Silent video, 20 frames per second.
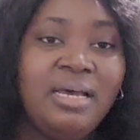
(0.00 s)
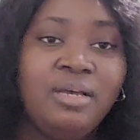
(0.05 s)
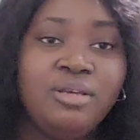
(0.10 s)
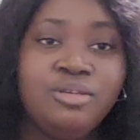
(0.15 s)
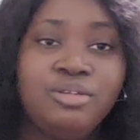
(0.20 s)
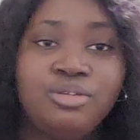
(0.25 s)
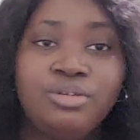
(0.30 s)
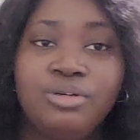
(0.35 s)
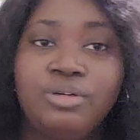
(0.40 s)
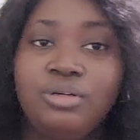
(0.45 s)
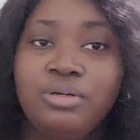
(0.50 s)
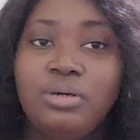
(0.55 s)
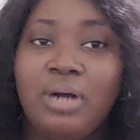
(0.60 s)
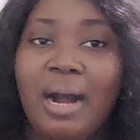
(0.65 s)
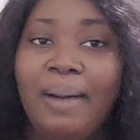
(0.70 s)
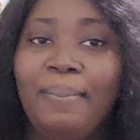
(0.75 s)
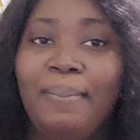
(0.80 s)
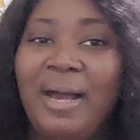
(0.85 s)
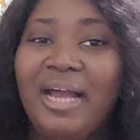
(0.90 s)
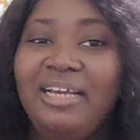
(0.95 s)
So
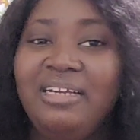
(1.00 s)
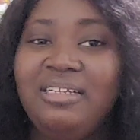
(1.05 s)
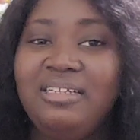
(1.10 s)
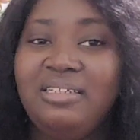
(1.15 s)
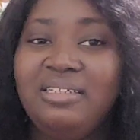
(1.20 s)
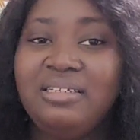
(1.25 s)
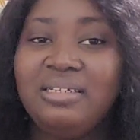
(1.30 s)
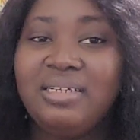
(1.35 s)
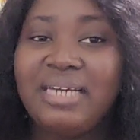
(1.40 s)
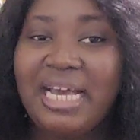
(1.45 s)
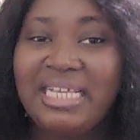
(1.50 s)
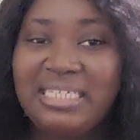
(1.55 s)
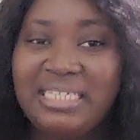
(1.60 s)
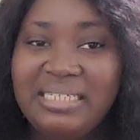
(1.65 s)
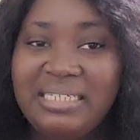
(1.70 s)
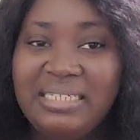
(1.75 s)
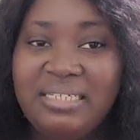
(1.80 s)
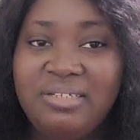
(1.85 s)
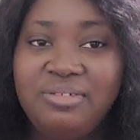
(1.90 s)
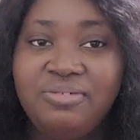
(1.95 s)
am I getting
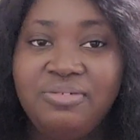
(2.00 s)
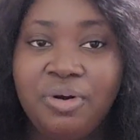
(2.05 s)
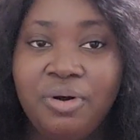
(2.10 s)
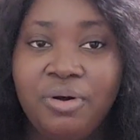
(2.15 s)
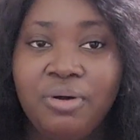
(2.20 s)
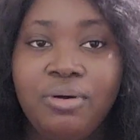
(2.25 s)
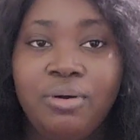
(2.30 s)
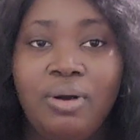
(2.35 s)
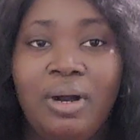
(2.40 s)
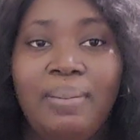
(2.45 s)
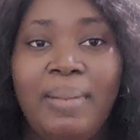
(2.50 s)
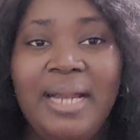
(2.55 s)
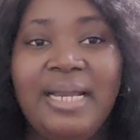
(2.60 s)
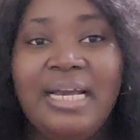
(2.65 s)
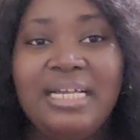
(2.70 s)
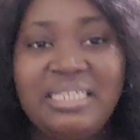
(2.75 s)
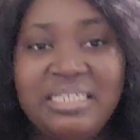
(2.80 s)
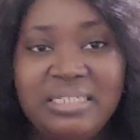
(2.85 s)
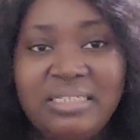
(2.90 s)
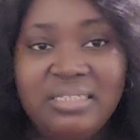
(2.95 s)
it wrong, or am I
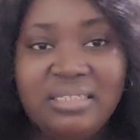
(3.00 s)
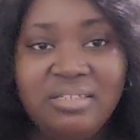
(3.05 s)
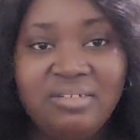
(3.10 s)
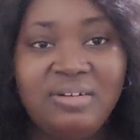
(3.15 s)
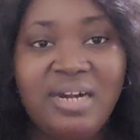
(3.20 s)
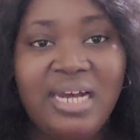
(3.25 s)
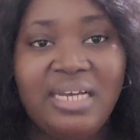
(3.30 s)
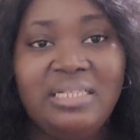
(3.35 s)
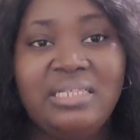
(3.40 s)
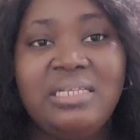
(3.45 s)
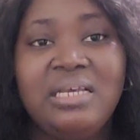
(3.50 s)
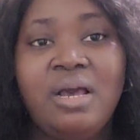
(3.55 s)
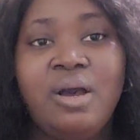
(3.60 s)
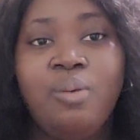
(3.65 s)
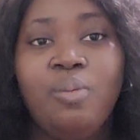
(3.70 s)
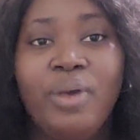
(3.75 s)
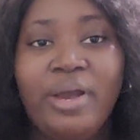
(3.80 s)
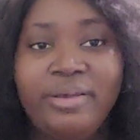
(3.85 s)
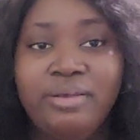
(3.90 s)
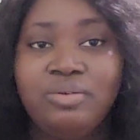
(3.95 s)
getting it right
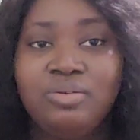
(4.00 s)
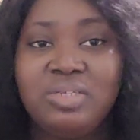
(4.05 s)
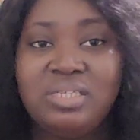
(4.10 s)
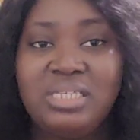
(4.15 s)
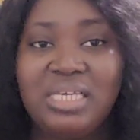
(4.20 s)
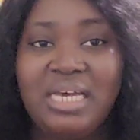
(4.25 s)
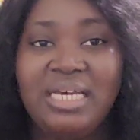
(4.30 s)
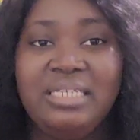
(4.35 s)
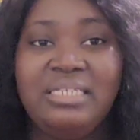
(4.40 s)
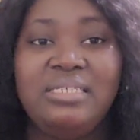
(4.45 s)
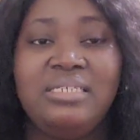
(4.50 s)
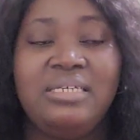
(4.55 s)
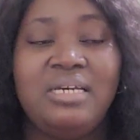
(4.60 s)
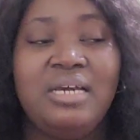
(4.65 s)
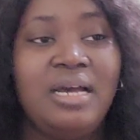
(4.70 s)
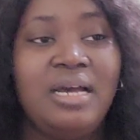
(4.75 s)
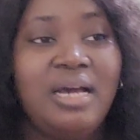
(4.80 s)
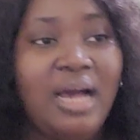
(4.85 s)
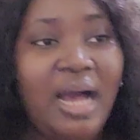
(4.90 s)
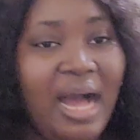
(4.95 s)
when you said
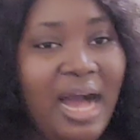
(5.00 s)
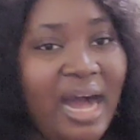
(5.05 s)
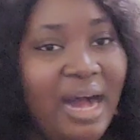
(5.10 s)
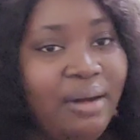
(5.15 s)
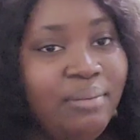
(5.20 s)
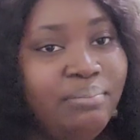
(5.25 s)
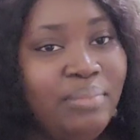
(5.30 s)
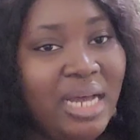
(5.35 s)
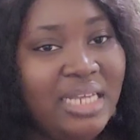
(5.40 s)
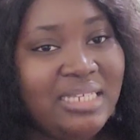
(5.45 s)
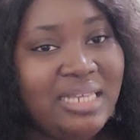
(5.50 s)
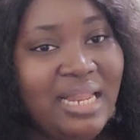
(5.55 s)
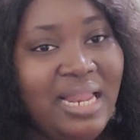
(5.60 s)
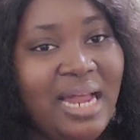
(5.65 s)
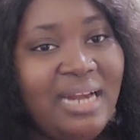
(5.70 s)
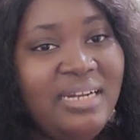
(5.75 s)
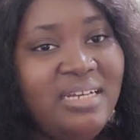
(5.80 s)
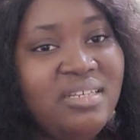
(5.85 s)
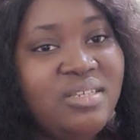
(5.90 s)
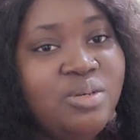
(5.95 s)
my
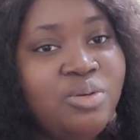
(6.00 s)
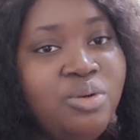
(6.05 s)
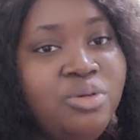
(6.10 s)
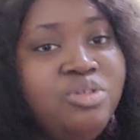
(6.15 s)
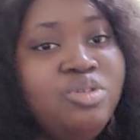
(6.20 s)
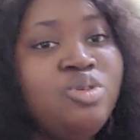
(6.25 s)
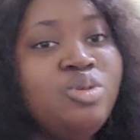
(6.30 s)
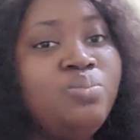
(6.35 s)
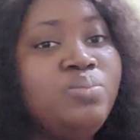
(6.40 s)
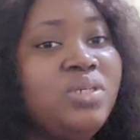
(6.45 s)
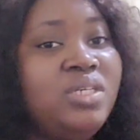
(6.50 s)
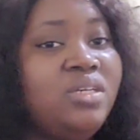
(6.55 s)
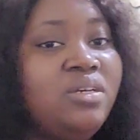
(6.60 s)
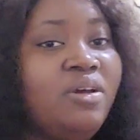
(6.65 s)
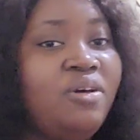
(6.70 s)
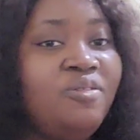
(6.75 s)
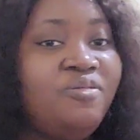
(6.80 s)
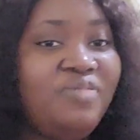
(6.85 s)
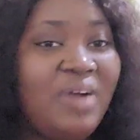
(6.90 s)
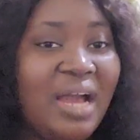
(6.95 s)
salary is going to be
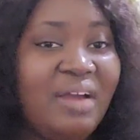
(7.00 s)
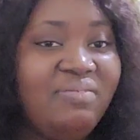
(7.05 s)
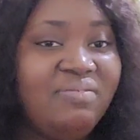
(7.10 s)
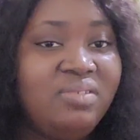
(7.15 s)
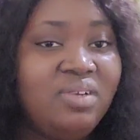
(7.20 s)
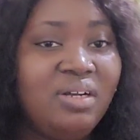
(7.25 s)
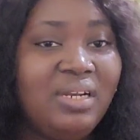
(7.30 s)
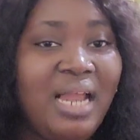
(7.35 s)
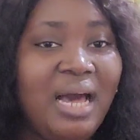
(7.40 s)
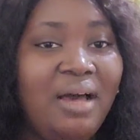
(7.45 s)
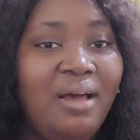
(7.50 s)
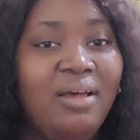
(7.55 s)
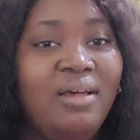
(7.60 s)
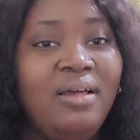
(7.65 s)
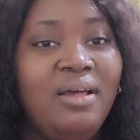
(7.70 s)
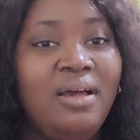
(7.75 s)
$5,